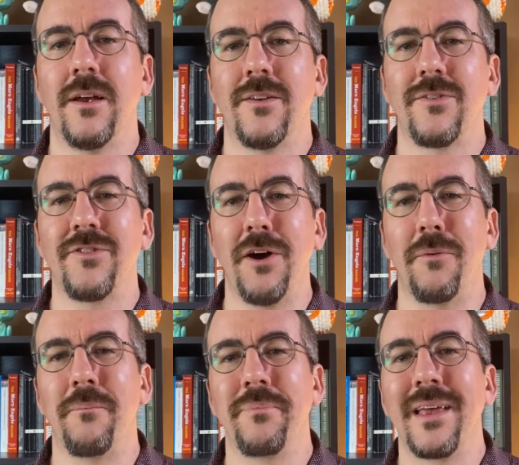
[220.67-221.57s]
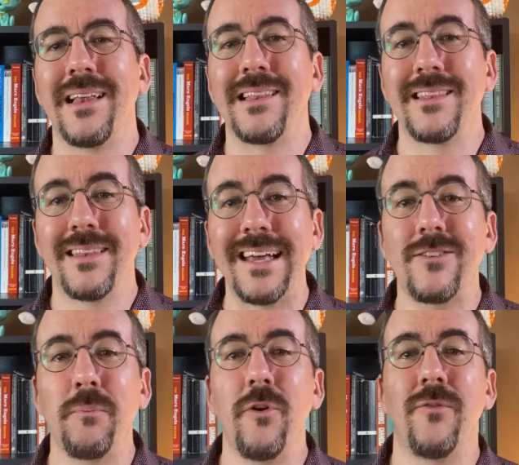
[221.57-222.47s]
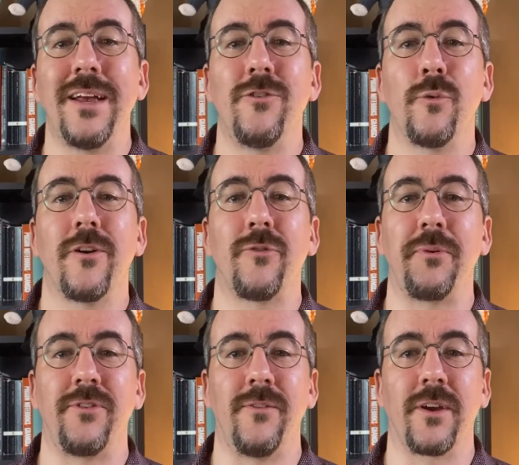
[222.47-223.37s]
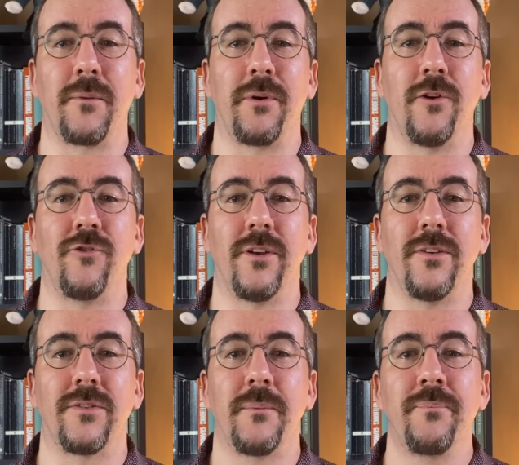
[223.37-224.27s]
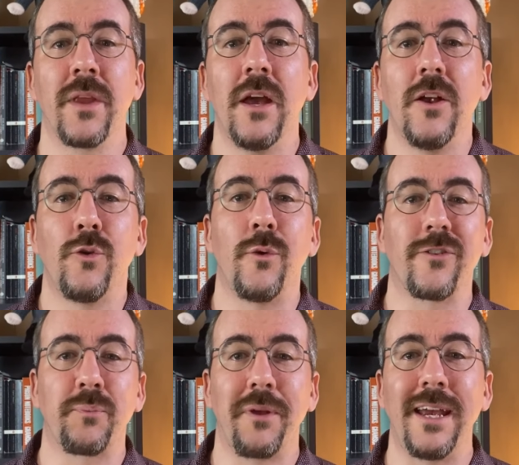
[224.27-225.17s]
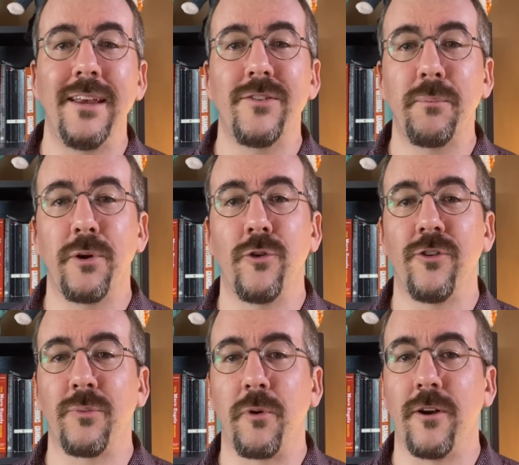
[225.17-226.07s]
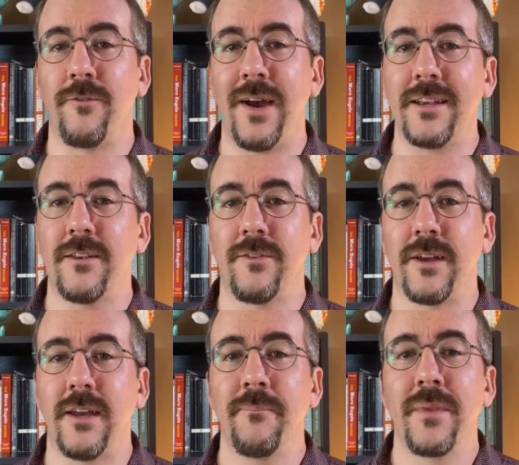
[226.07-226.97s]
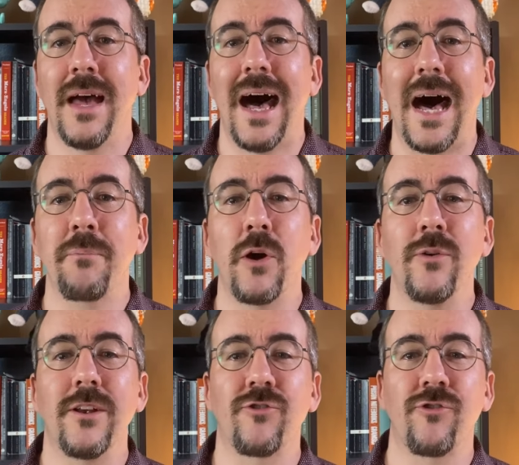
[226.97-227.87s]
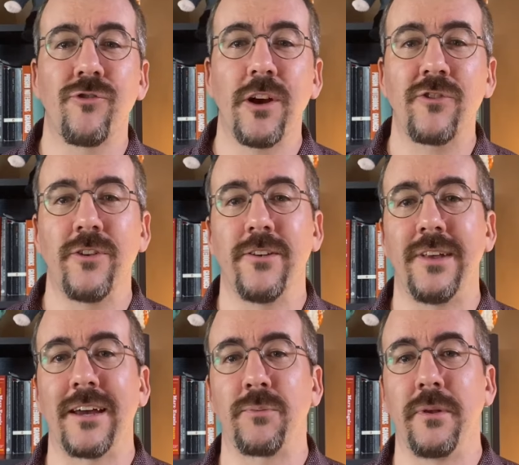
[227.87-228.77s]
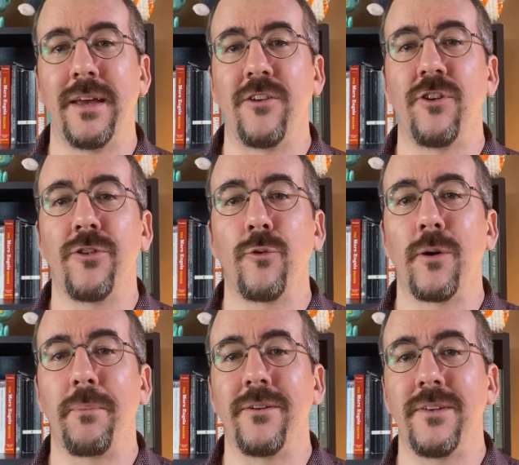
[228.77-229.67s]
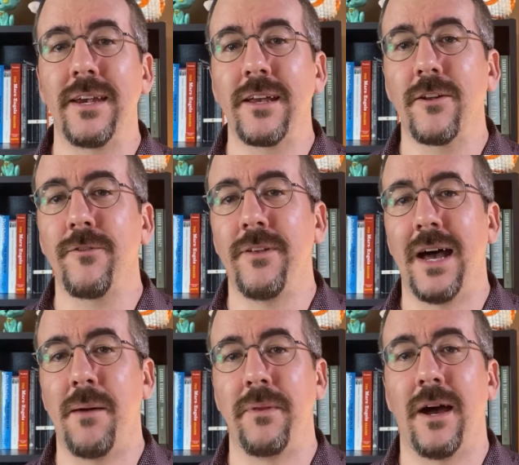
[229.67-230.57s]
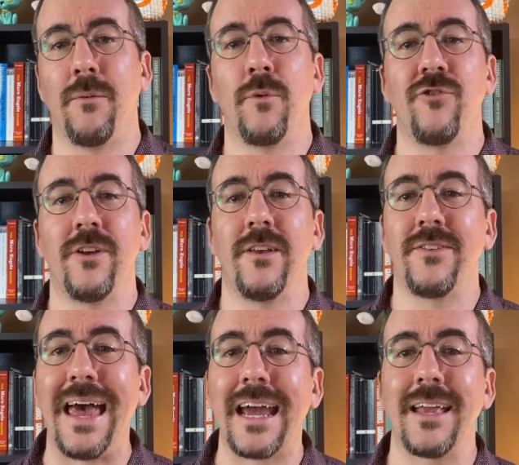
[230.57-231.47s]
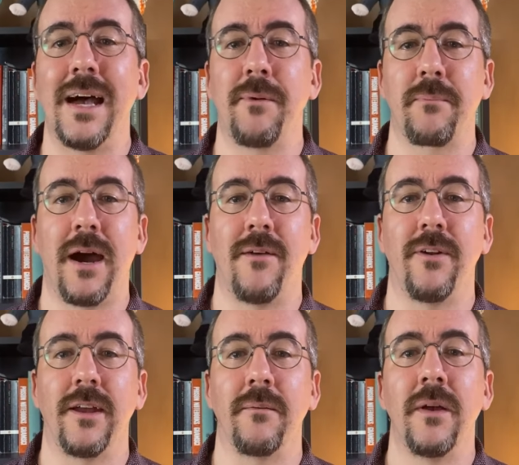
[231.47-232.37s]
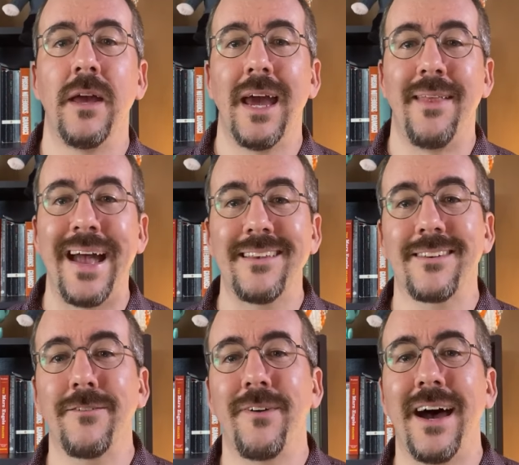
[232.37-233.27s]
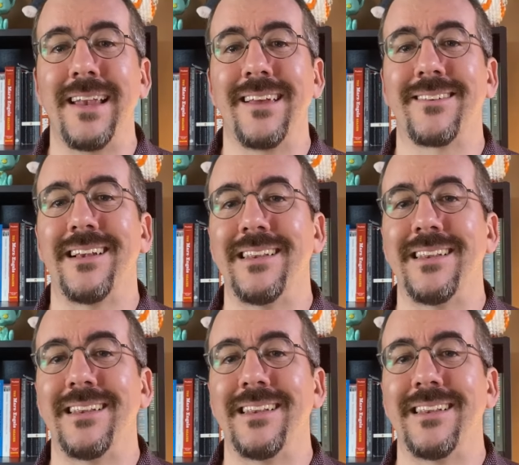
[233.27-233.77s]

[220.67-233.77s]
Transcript: So, let's move into our specific approaches. To explain these approaches more effectively, I'm going to structure this explanation through a particular phenomenon, which is economic poverty, and that's defined as the